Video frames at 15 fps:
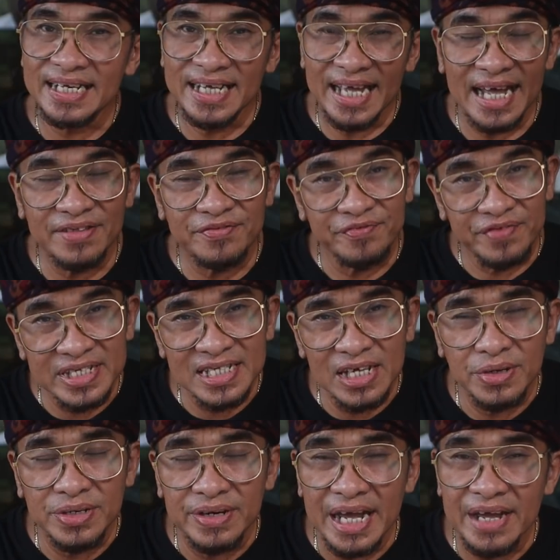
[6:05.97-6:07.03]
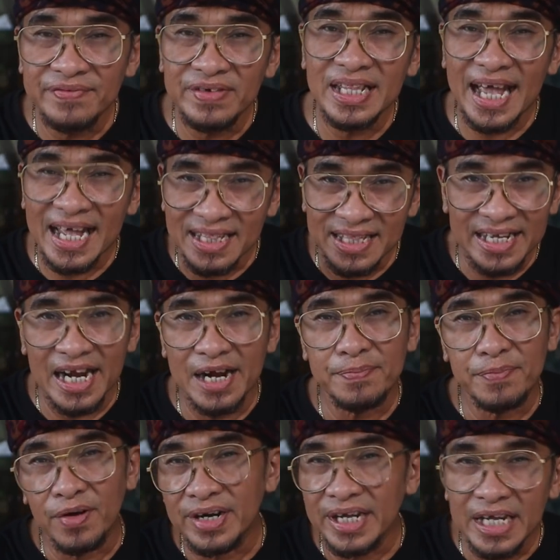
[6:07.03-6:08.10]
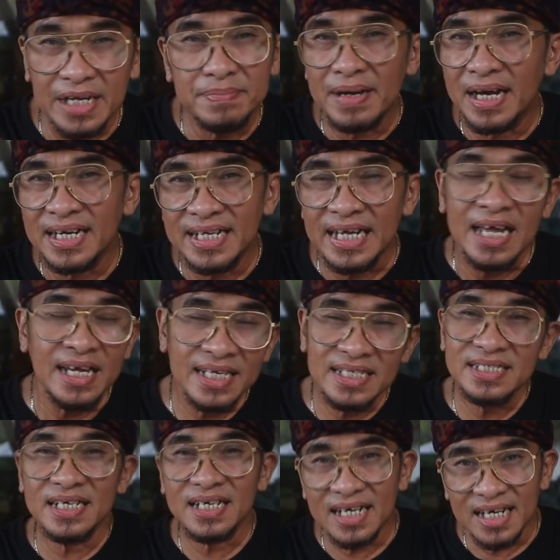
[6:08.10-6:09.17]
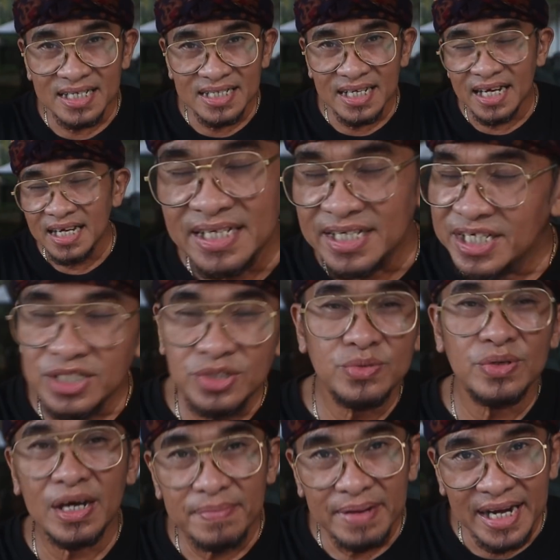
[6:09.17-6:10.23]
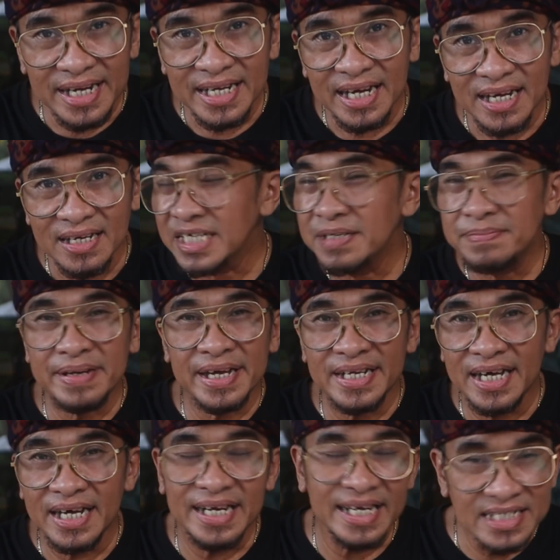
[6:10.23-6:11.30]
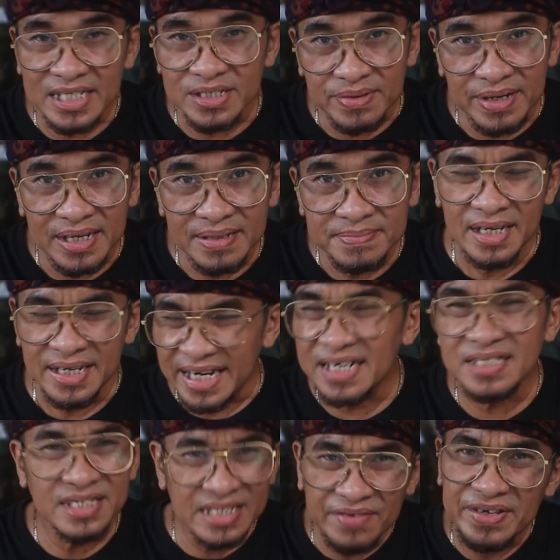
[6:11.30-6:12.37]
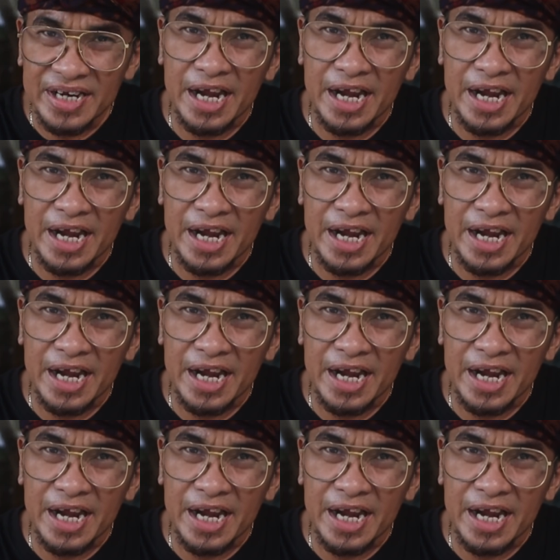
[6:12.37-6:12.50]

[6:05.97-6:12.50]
get visa on arrival at the airport in Bali, in Jakarta, in Surabaya, in Medan, etc. There's 7